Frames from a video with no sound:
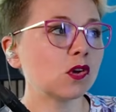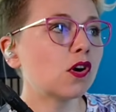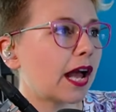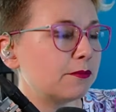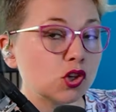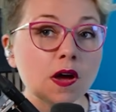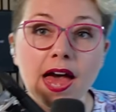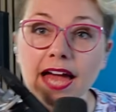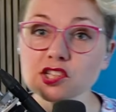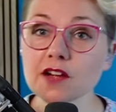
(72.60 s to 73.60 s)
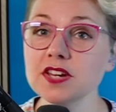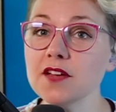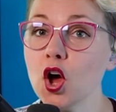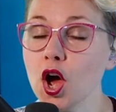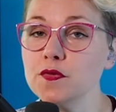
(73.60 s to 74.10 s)
Okay, so actually I've
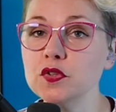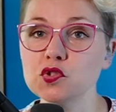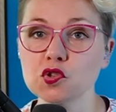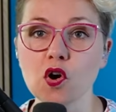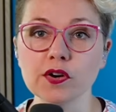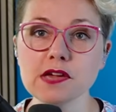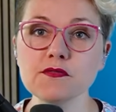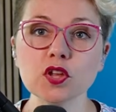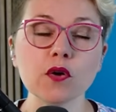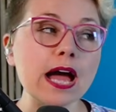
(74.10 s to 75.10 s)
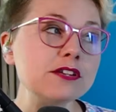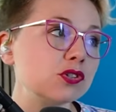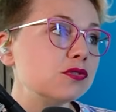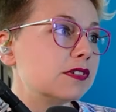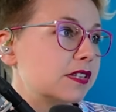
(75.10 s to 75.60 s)
never heard this song, even though I
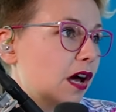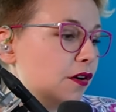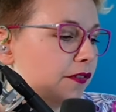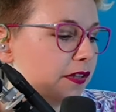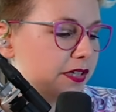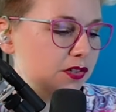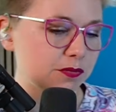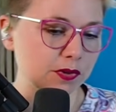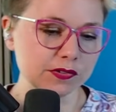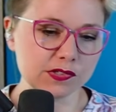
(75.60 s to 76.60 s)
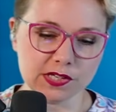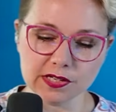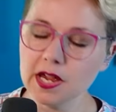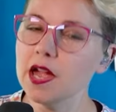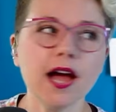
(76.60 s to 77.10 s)
do love Linda Ronstedt.
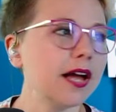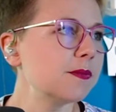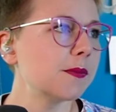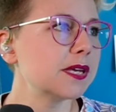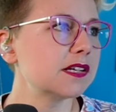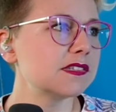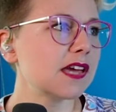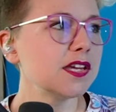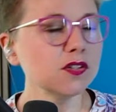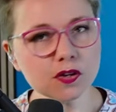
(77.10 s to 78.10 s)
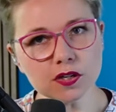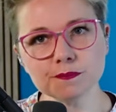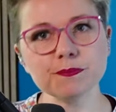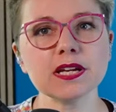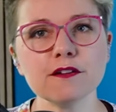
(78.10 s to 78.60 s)
You're probably going to say, you're not a
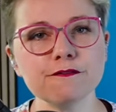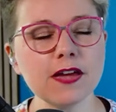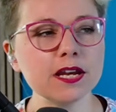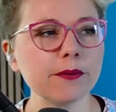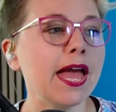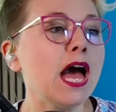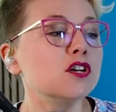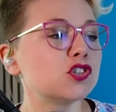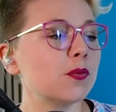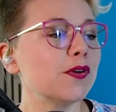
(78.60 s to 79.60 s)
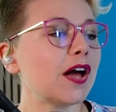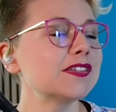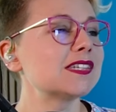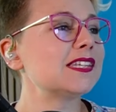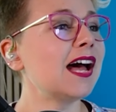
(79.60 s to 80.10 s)
big enough fan anyway. So we
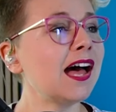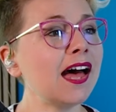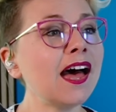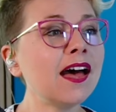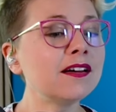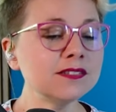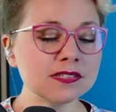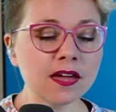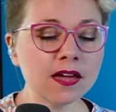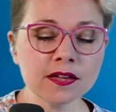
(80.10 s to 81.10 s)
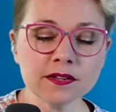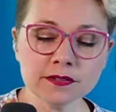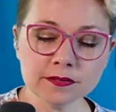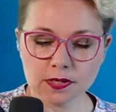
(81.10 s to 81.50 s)
guys, da, da.